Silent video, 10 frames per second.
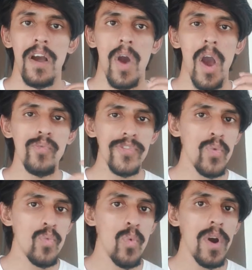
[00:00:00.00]
how
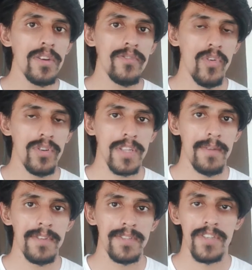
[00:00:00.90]
you work for
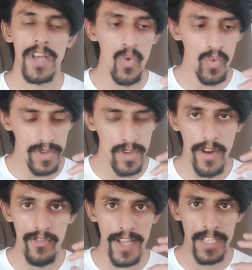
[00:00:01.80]
that business. How you
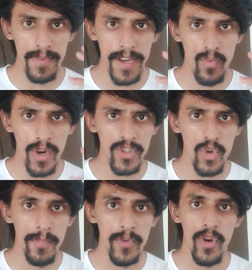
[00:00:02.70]
have to explain what is
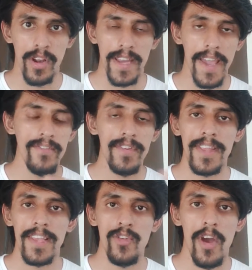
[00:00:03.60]
your product.
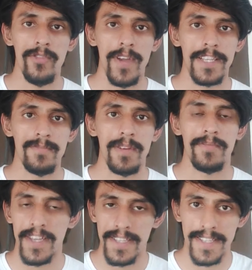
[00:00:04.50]
Everything you have to
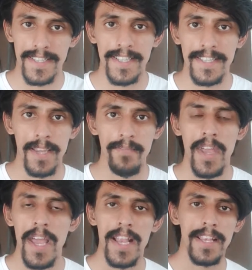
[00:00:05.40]
explain. There's a system.
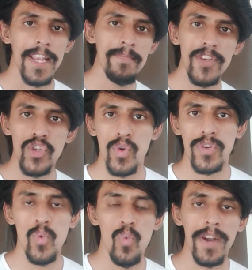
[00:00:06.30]
Let me show
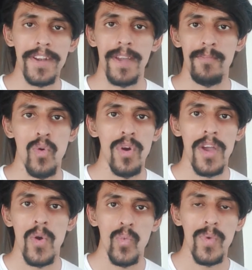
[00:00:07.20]
you one demo.
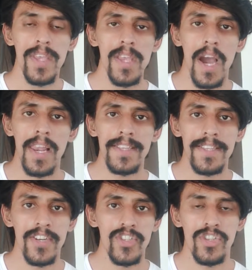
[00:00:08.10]
We
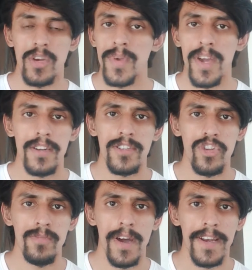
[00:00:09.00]
Allianza Digital, we are a
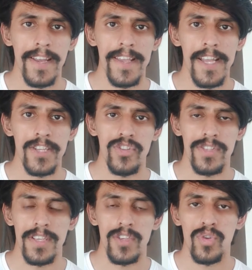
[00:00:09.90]
digital marketing
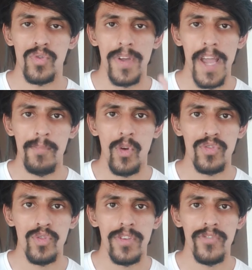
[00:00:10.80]
agency. So today I'm
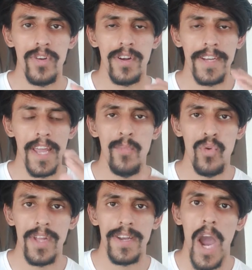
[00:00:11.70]
going to give you a
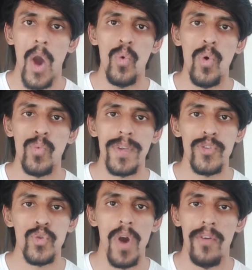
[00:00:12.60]
demo that how we
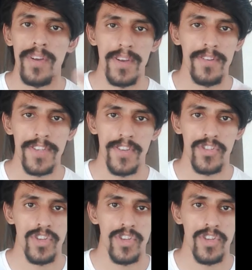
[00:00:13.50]
do our research.